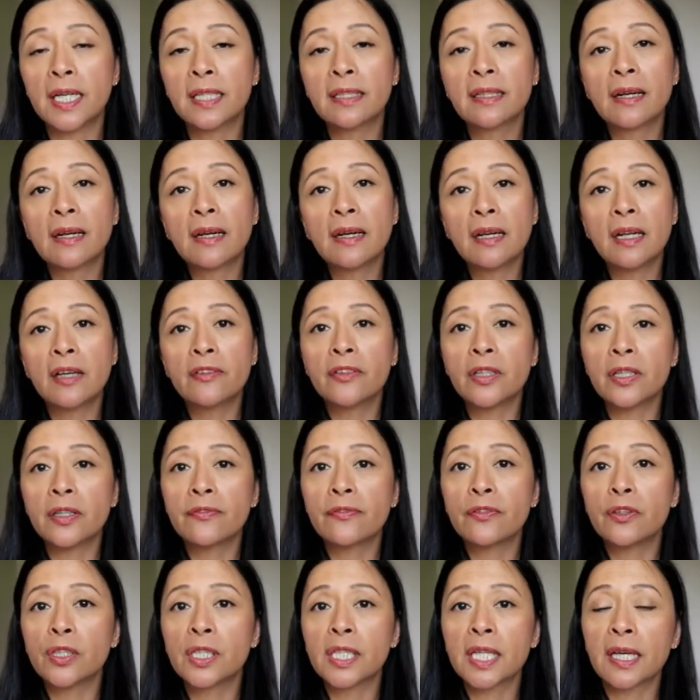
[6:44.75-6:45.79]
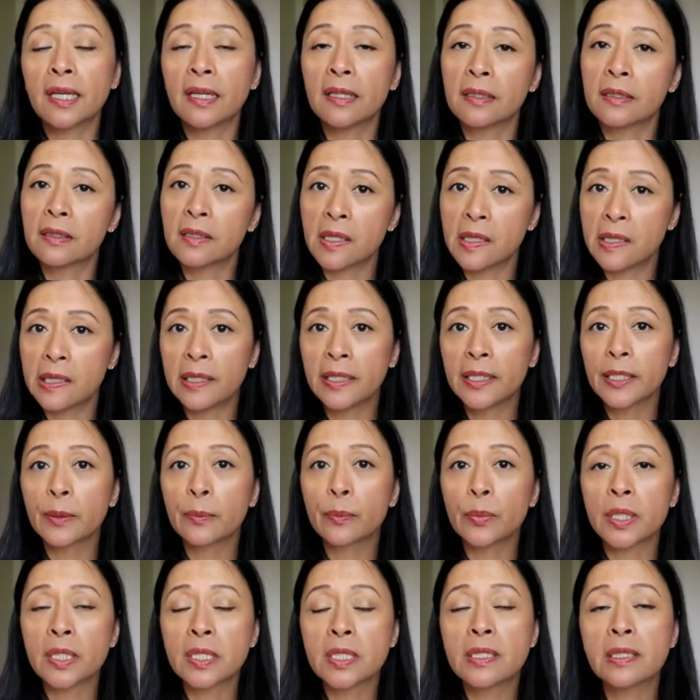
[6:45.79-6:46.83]
I'd love it if you'd hit the
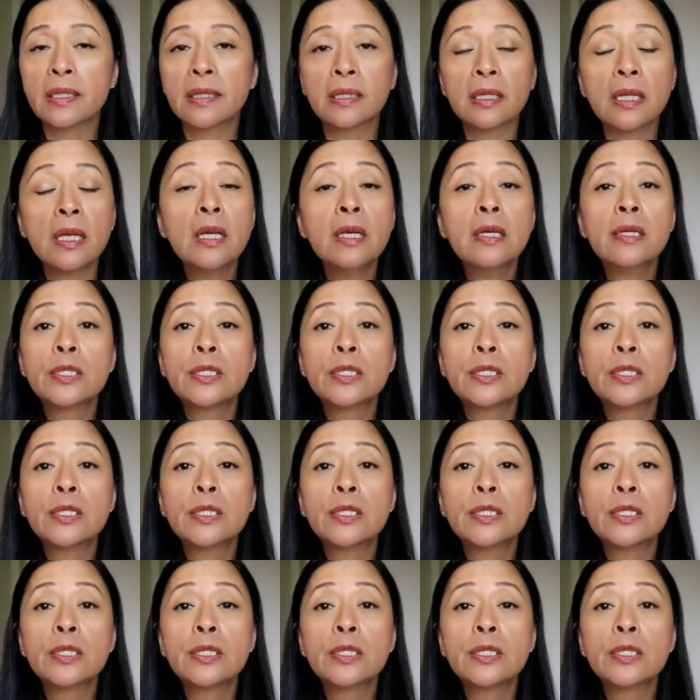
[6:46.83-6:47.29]
like button